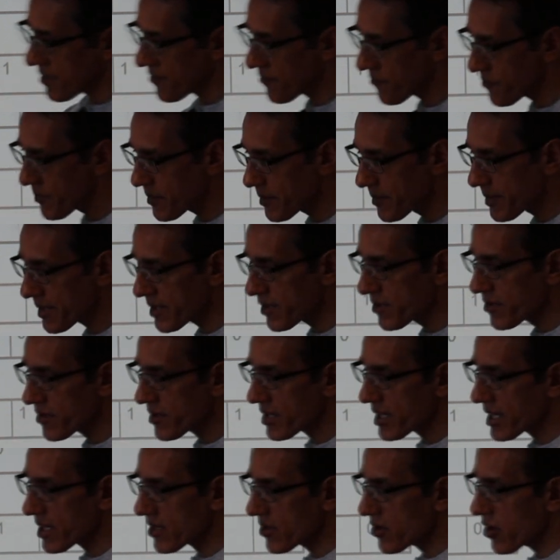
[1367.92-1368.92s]
if we were
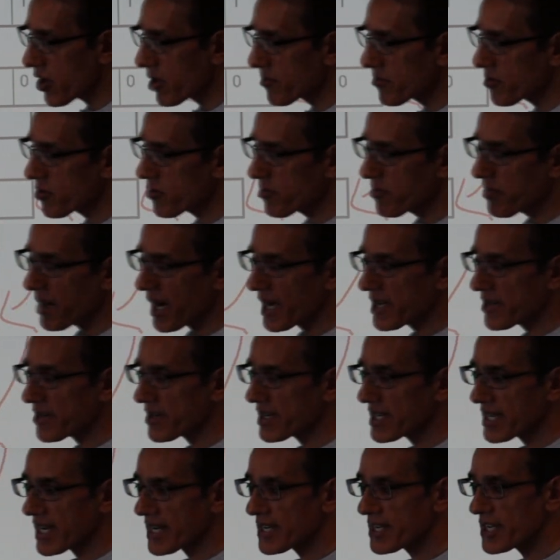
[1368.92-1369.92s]
doing a normal
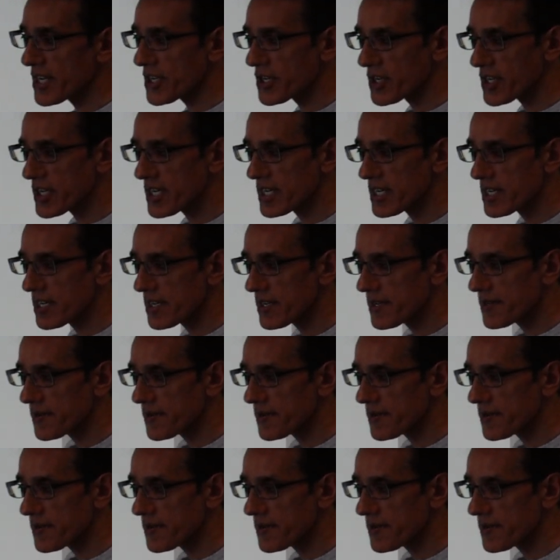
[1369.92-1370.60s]
binary addition,